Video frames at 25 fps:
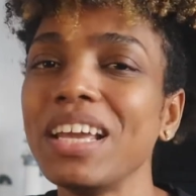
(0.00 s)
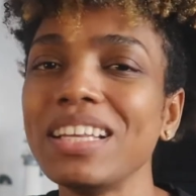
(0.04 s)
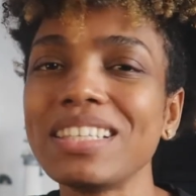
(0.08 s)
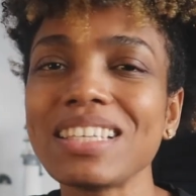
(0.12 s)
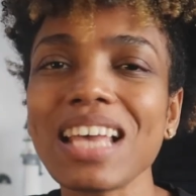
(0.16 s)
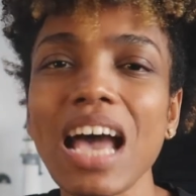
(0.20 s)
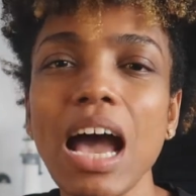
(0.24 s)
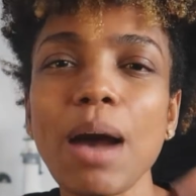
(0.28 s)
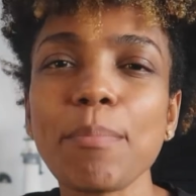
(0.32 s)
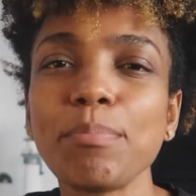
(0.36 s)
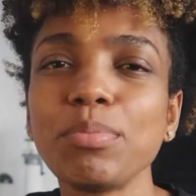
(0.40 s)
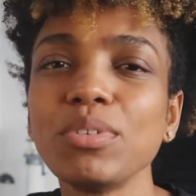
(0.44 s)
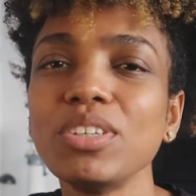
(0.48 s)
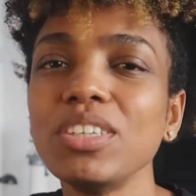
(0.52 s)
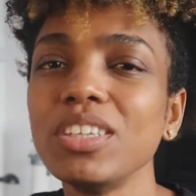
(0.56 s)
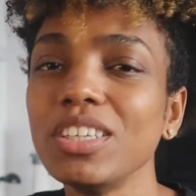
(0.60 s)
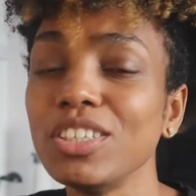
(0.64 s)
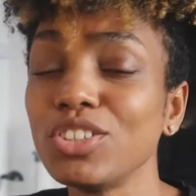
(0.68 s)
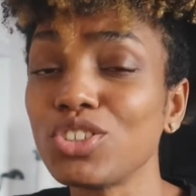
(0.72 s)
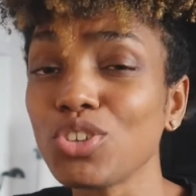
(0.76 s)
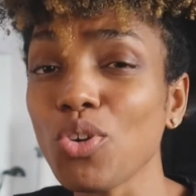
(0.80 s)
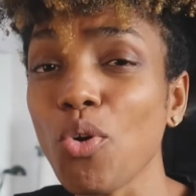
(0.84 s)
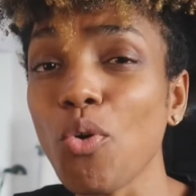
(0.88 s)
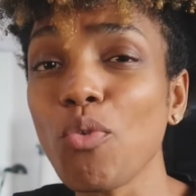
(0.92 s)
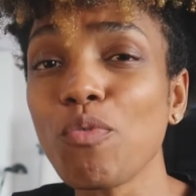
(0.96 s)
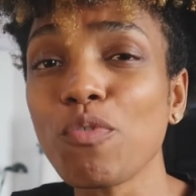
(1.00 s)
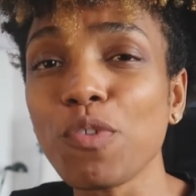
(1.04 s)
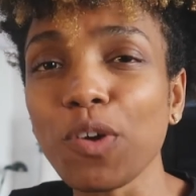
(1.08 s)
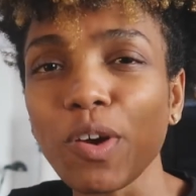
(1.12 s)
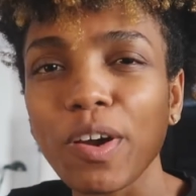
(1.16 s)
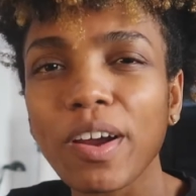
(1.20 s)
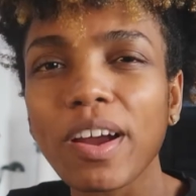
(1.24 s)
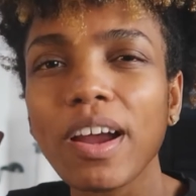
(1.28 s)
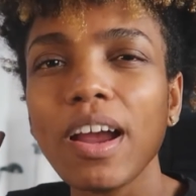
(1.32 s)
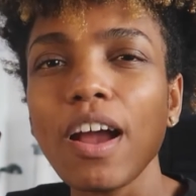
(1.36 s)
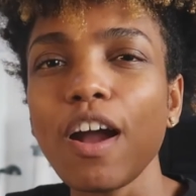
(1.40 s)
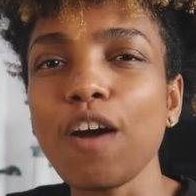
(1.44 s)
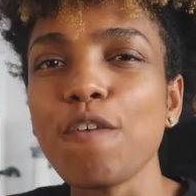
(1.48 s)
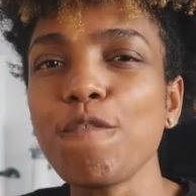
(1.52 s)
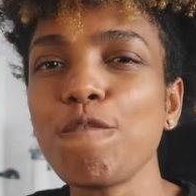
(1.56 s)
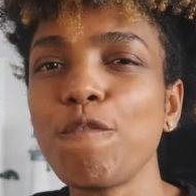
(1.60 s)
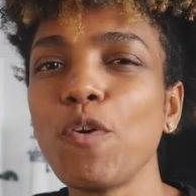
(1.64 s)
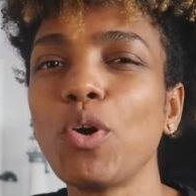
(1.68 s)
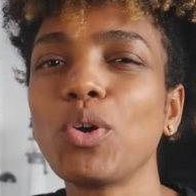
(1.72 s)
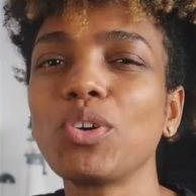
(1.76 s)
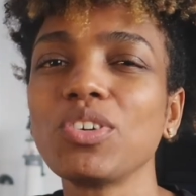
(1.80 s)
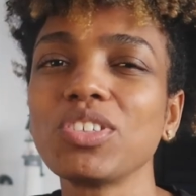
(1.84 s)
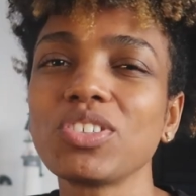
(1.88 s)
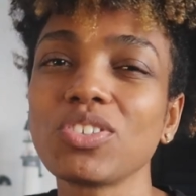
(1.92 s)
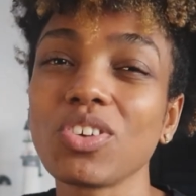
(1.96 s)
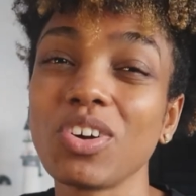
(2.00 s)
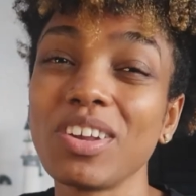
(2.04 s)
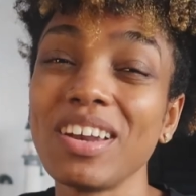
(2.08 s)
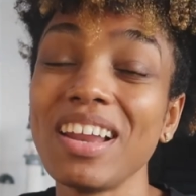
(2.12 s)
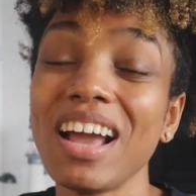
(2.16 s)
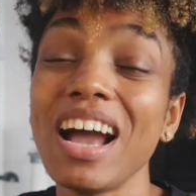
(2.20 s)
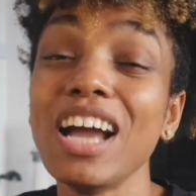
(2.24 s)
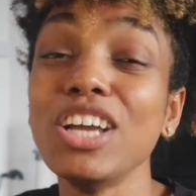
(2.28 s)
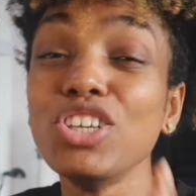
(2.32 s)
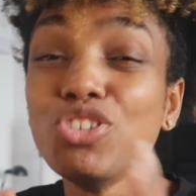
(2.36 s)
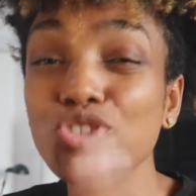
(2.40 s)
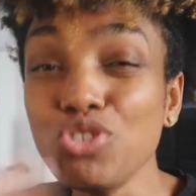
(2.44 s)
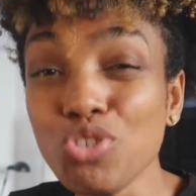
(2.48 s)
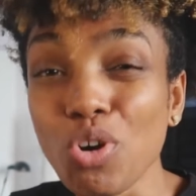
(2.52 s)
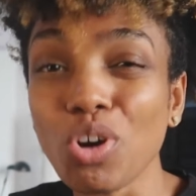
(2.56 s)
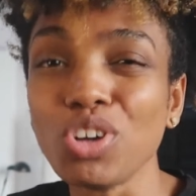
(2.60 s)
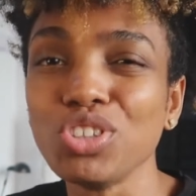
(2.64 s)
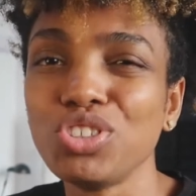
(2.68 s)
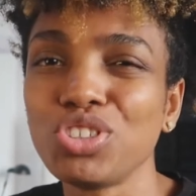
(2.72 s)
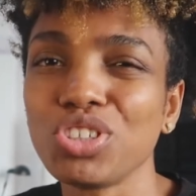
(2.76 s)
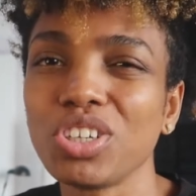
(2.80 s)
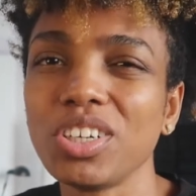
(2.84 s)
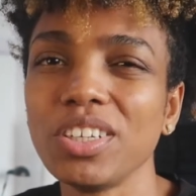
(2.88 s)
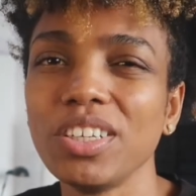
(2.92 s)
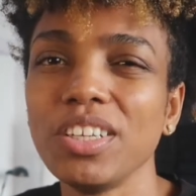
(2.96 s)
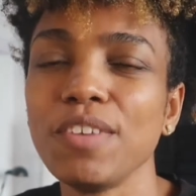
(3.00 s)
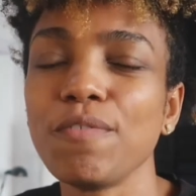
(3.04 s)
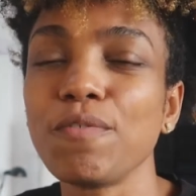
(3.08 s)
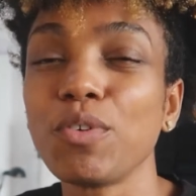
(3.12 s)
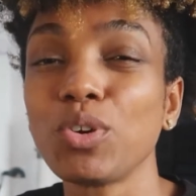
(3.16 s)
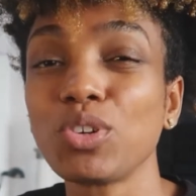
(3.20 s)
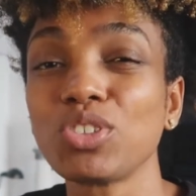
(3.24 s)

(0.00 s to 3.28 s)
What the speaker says: It's happened, it's over. Focus on your journey,